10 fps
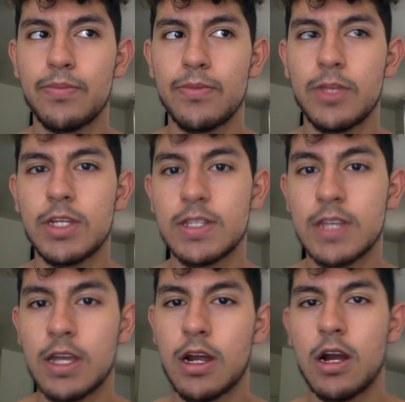the
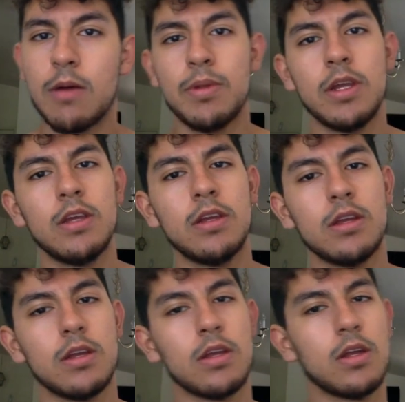skincare company,
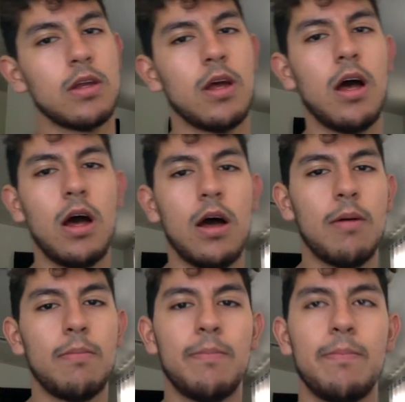um,
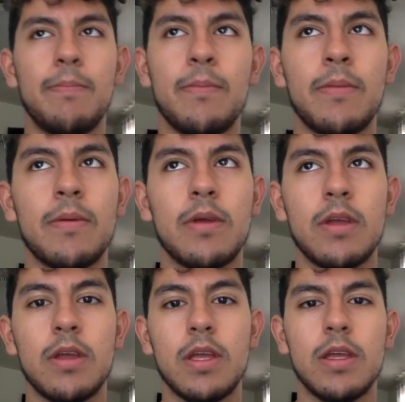
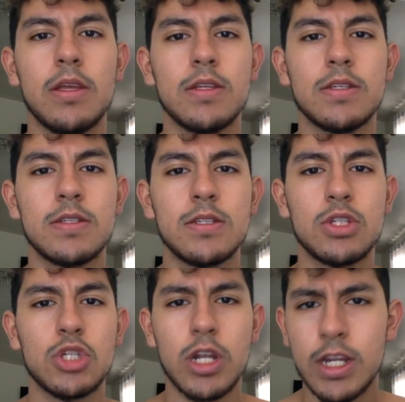is
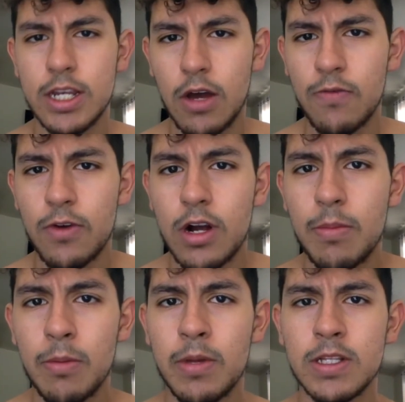shutting down for a
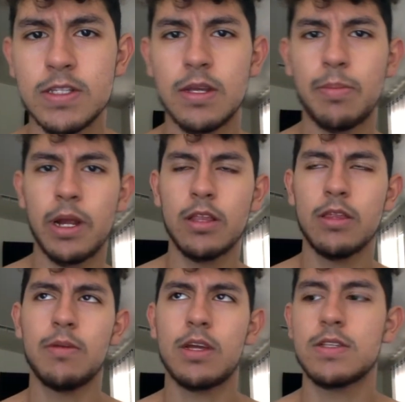couple months apparently
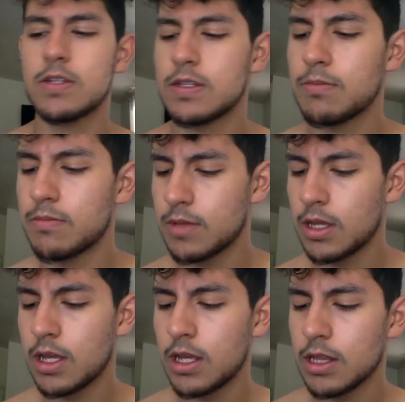because there's some
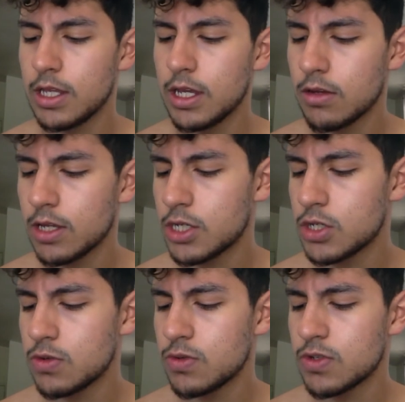legal
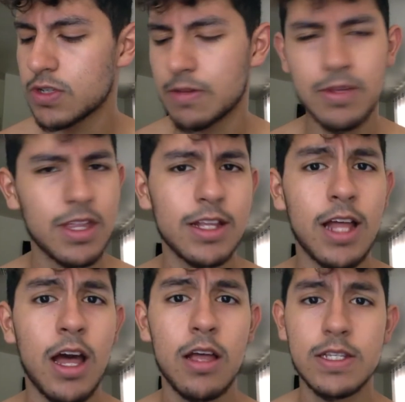issues or something like
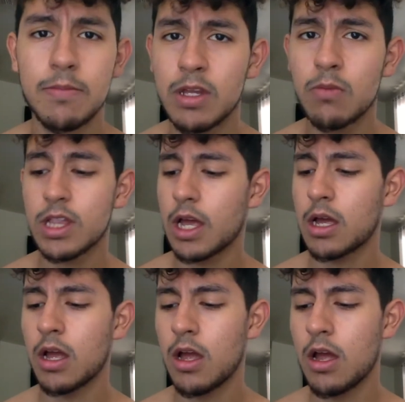that. Something with like
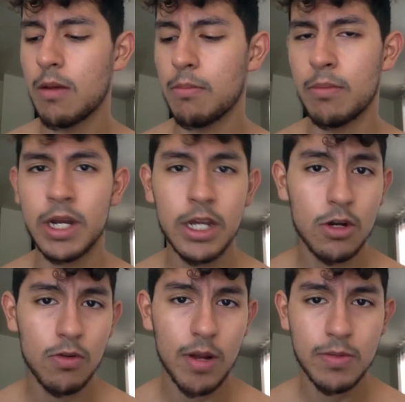money
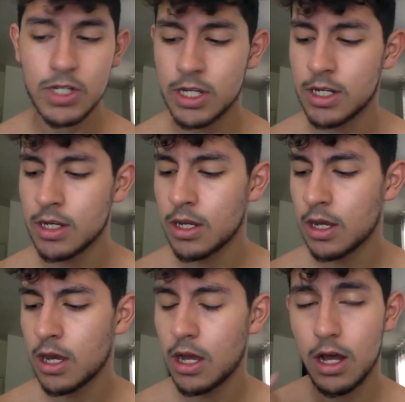corruption.
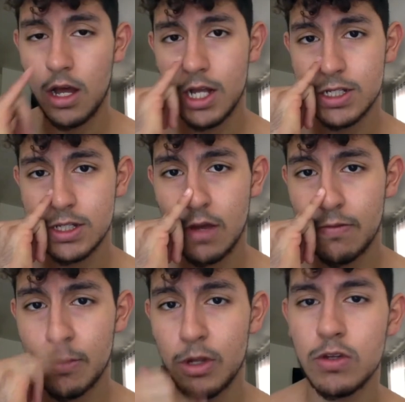Uh, I just saw it
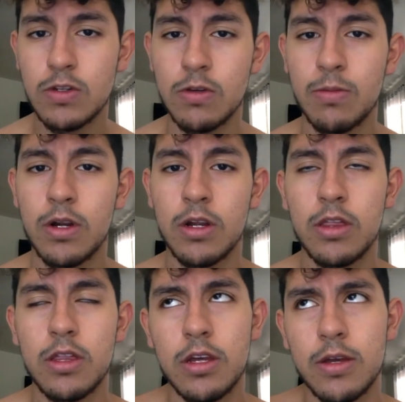from a YouTuber,
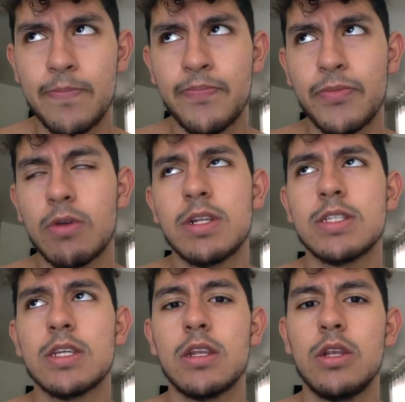the what is
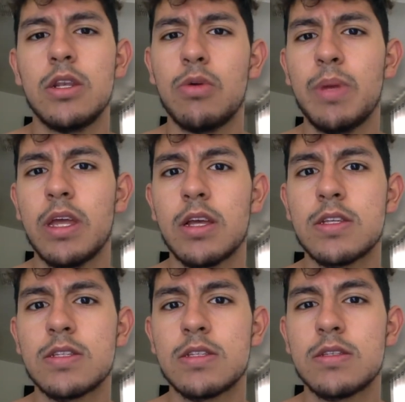it, No
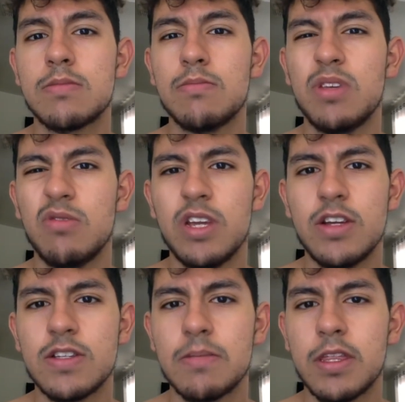BS Beauty or
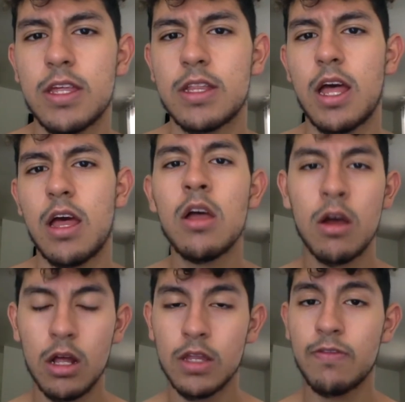something like that.
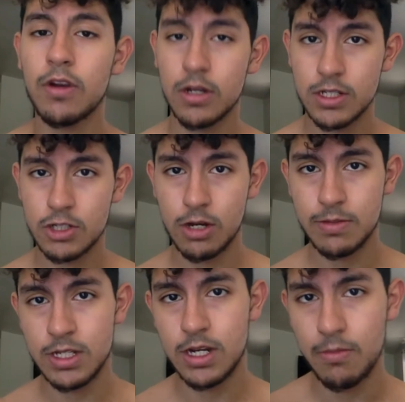I'll leave her
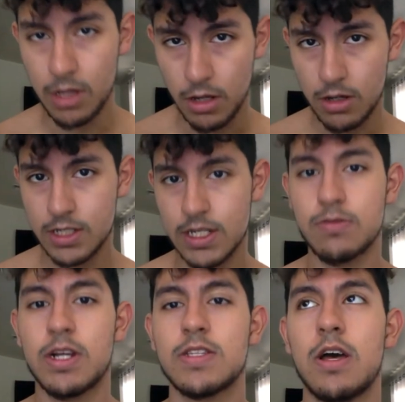description down below because that's
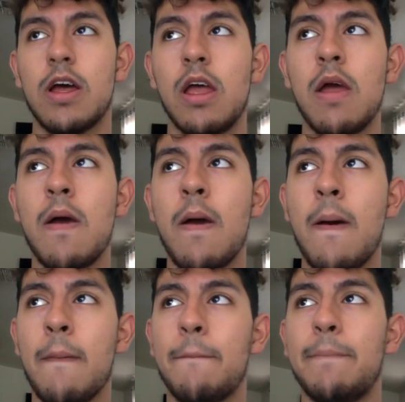where I saw it.
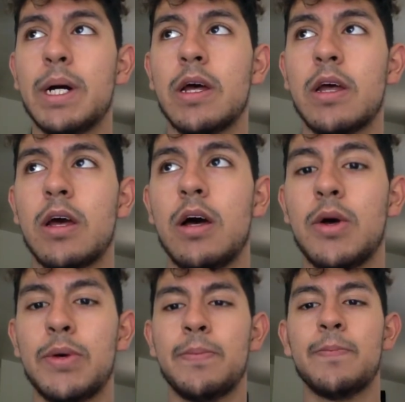But
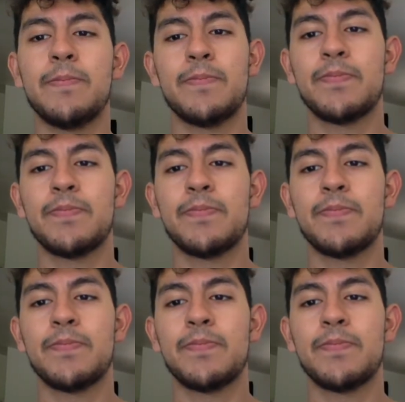um,